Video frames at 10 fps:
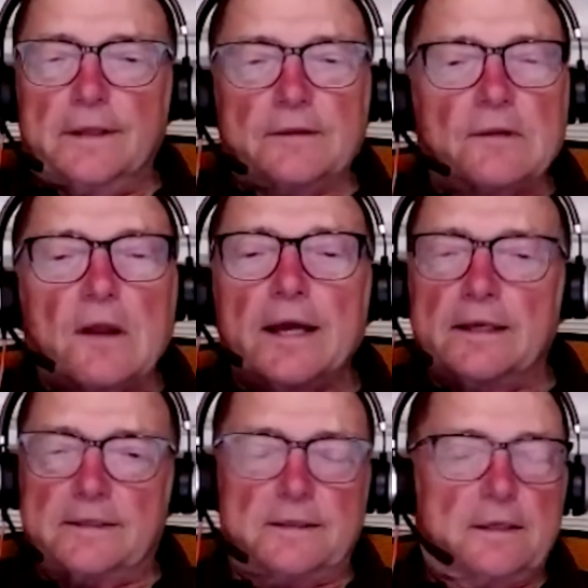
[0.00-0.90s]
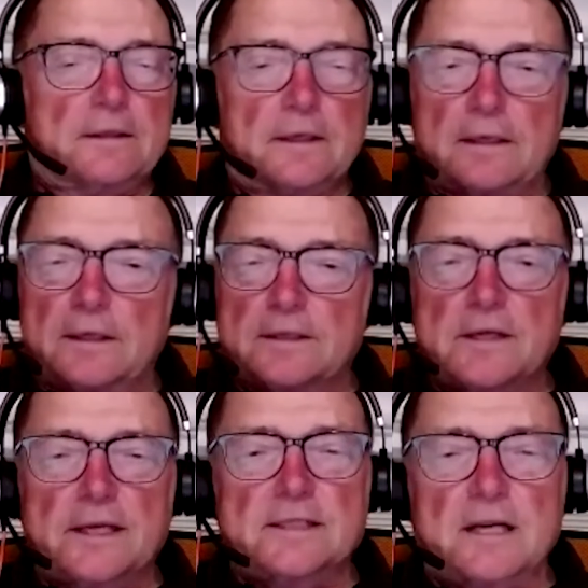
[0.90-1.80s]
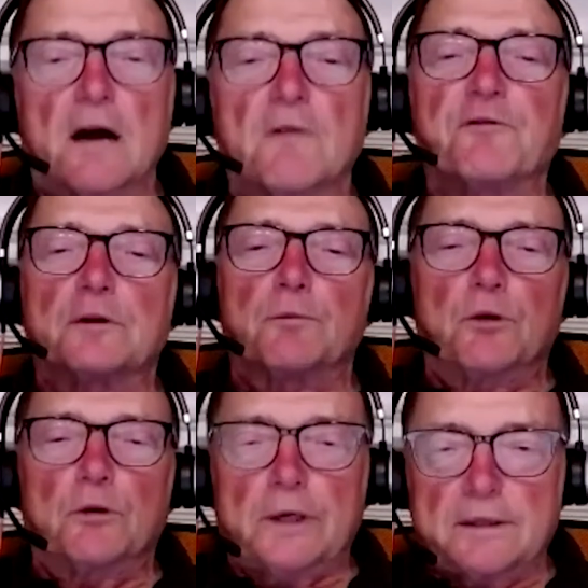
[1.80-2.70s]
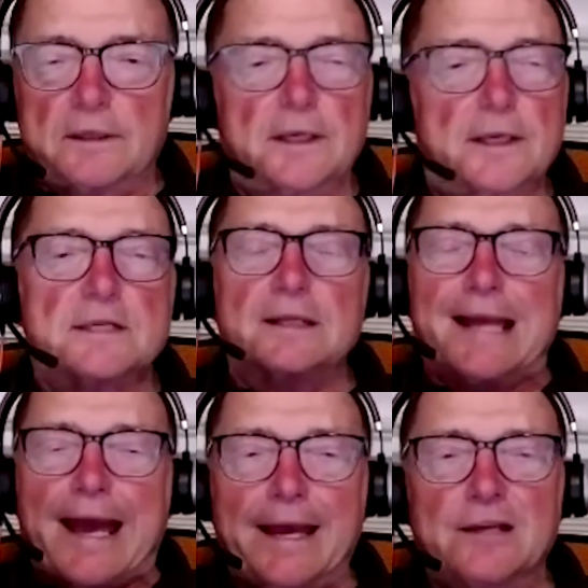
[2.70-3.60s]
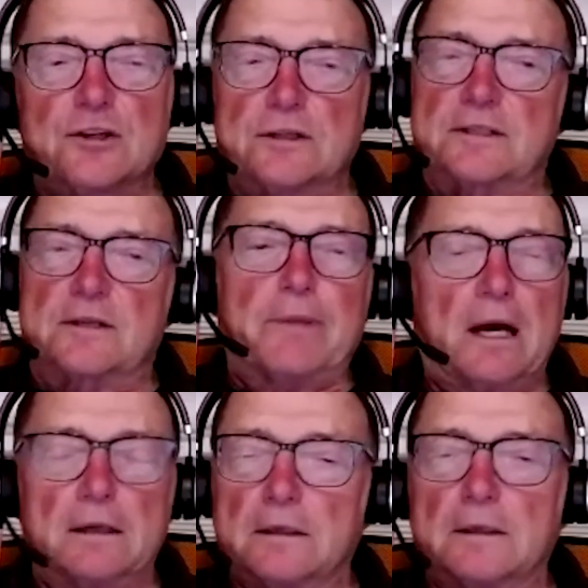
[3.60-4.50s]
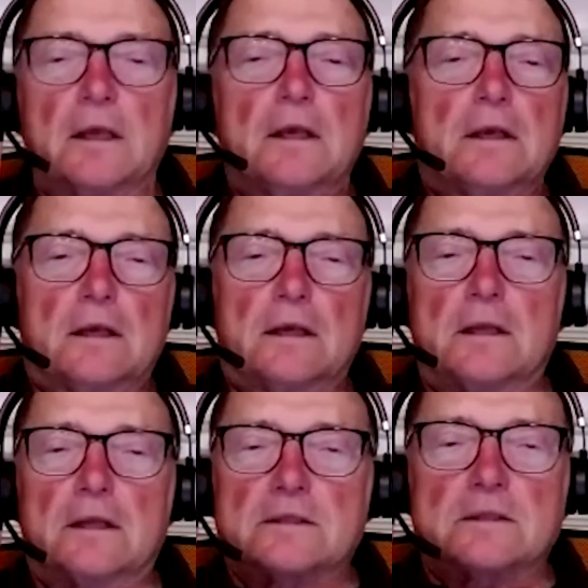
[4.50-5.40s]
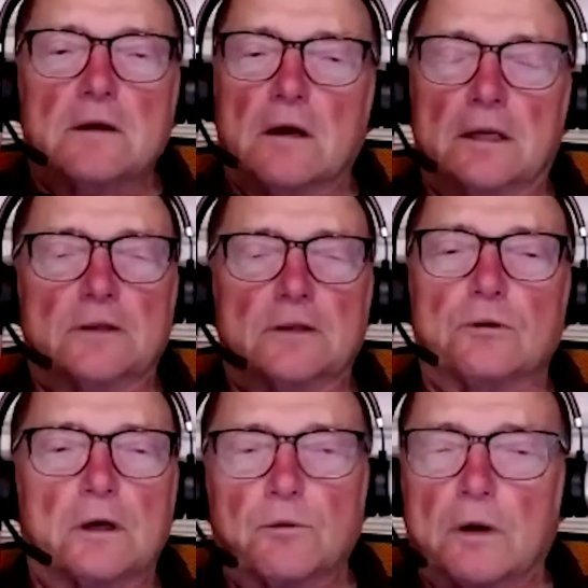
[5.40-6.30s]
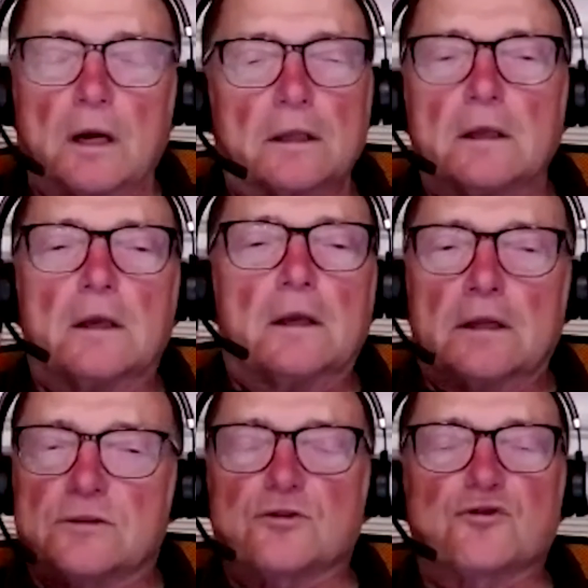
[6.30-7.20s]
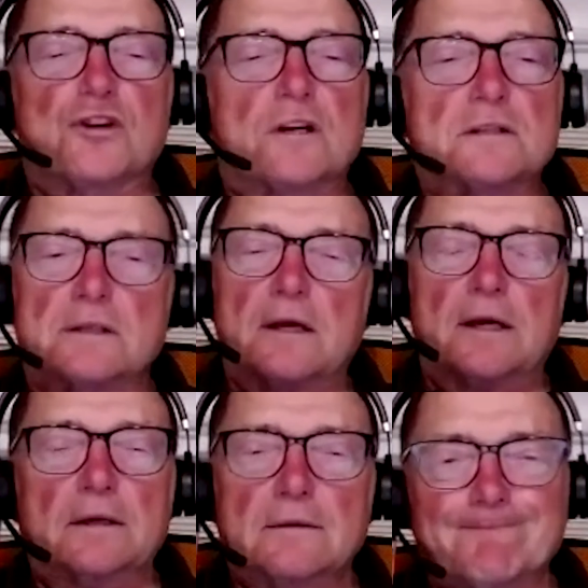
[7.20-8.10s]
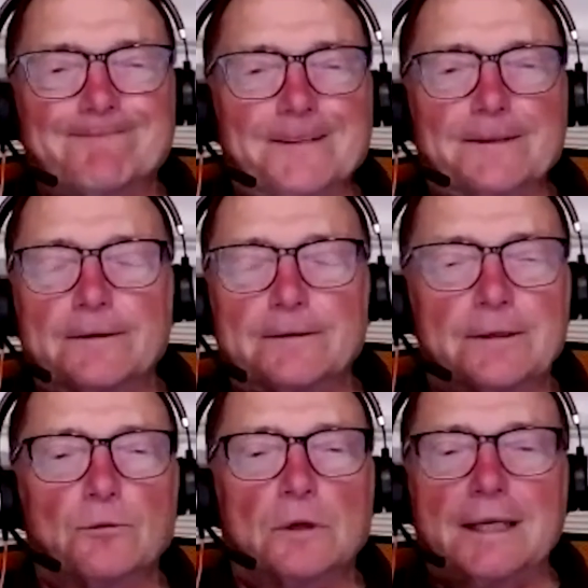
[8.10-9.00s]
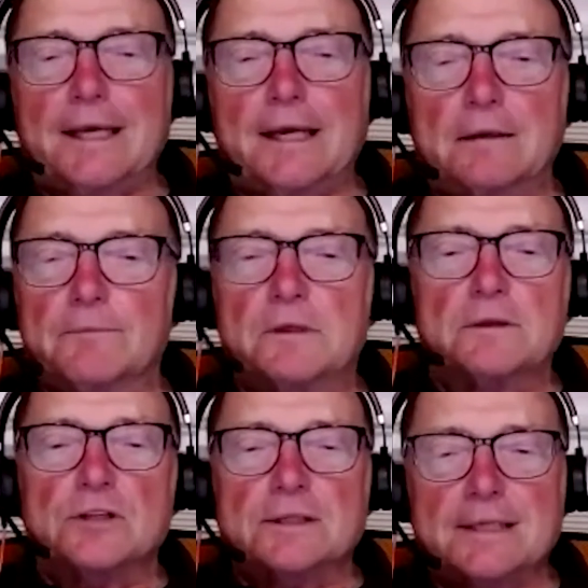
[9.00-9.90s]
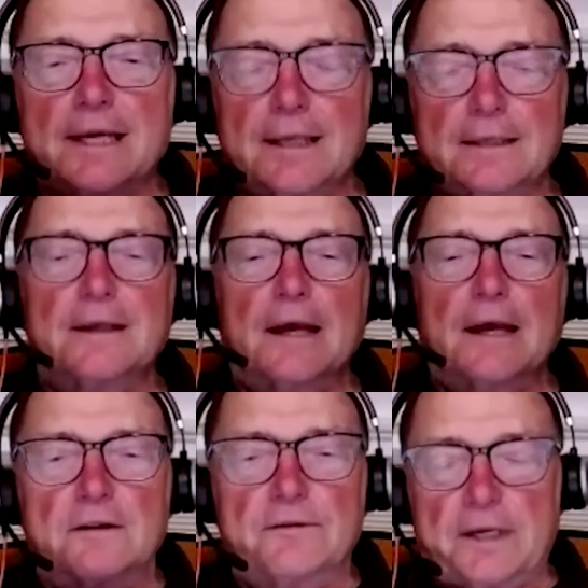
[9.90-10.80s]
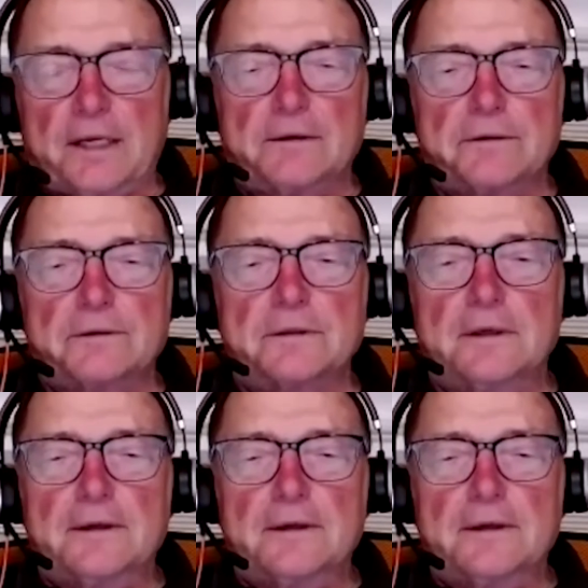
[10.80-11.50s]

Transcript: likes it, is comfortable with it, isn't anxious about it. It's not a joyride. It's just like, you want to get them to just get into elevators.